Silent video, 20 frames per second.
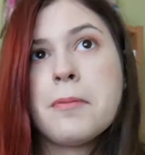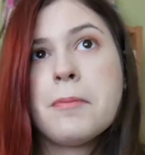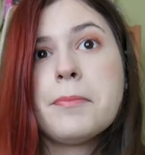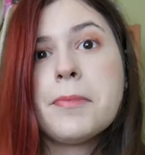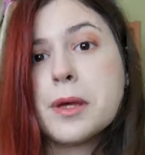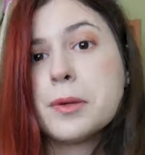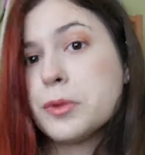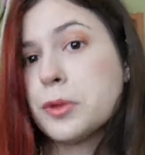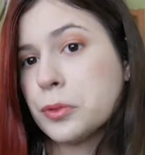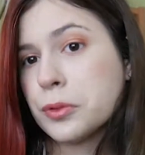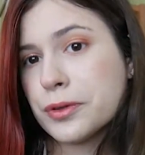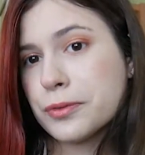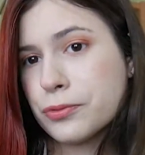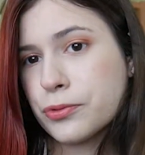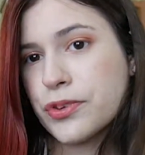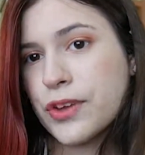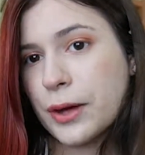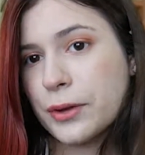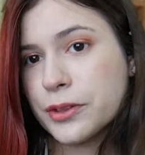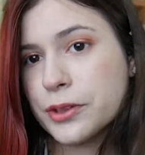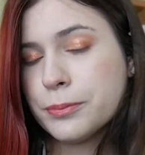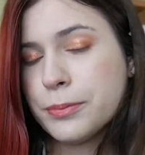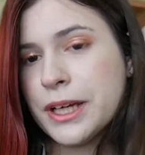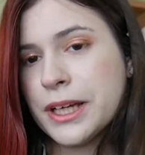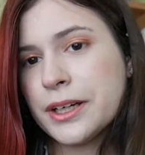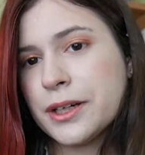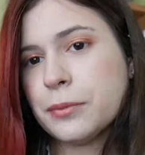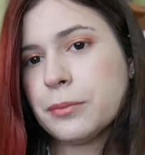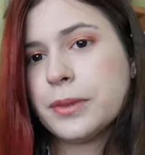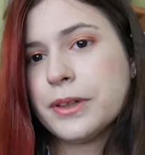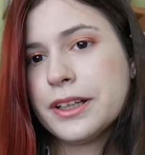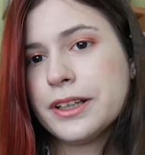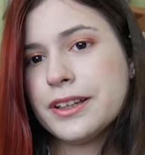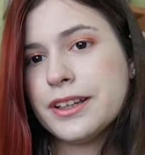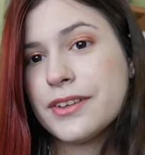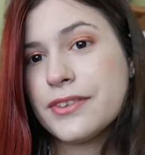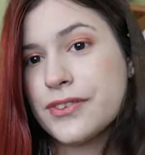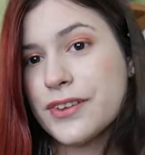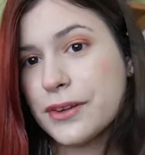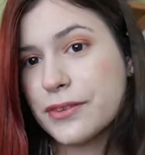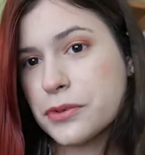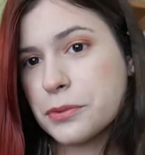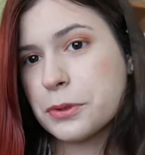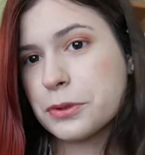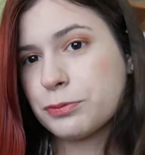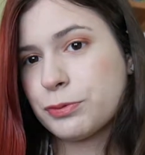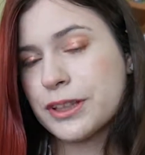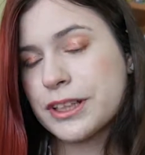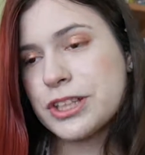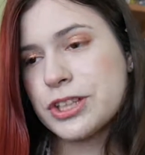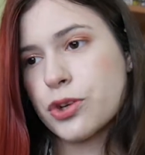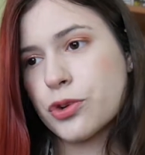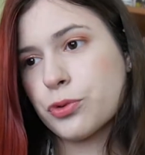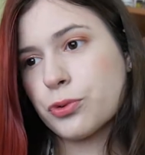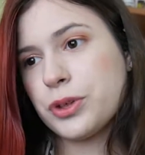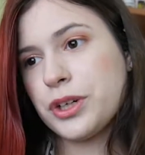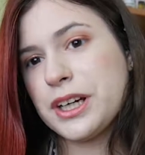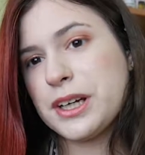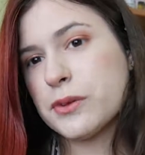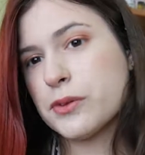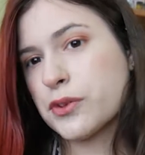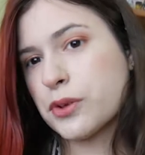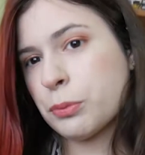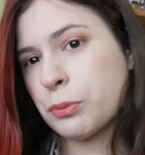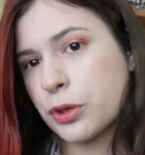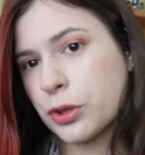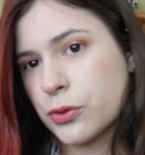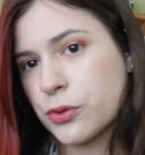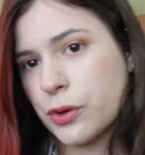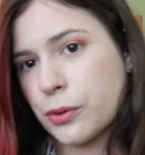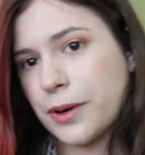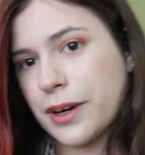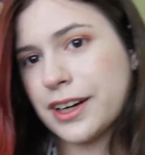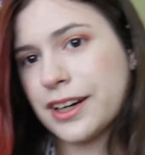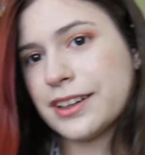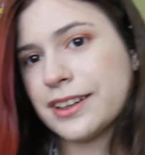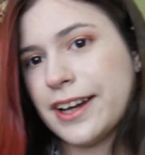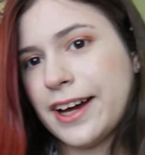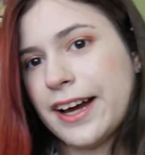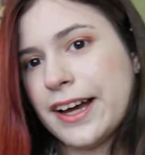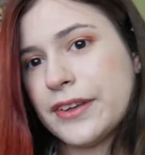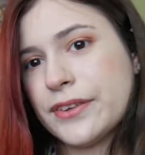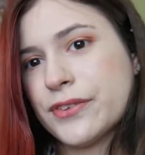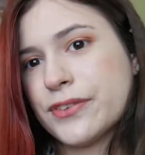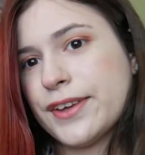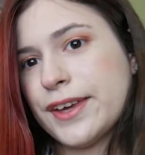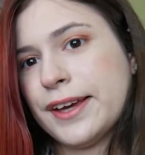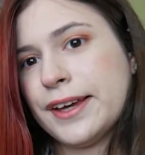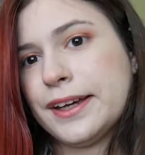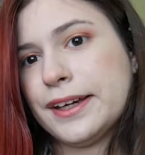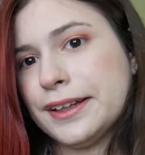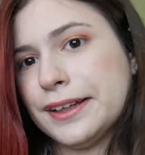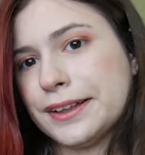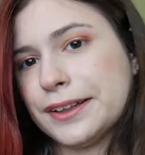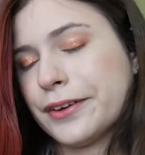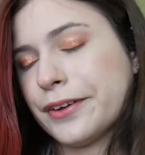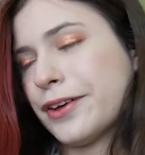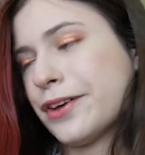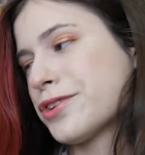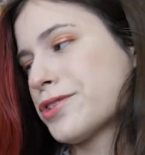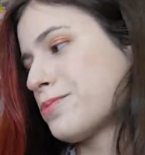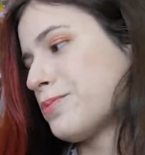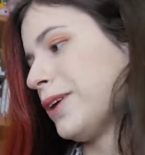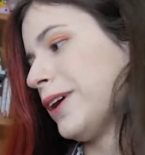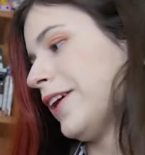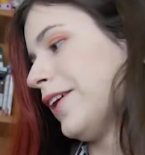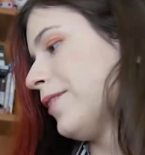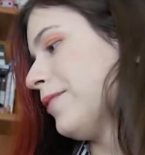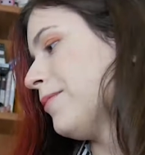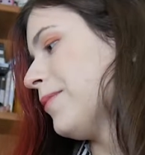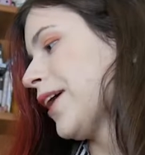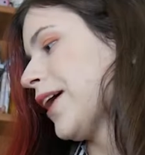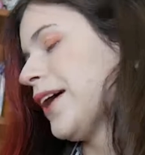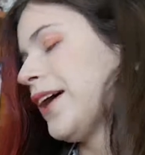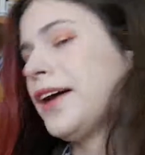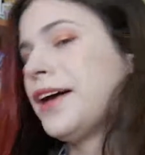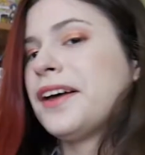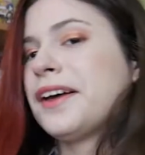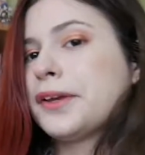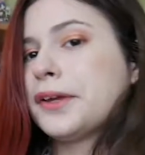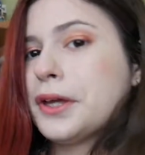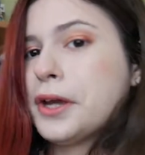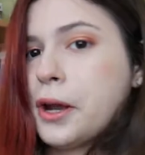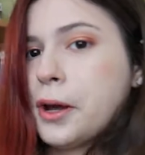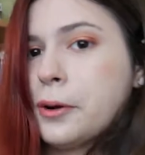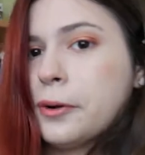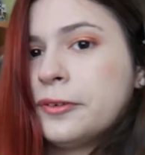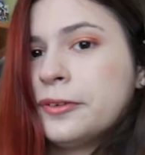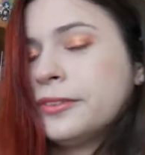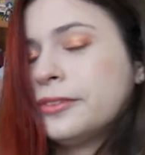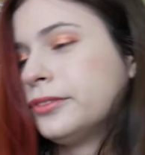maybe it would have sounded better, but it sounds a bit funny just reading some words I recognize in English, but you know.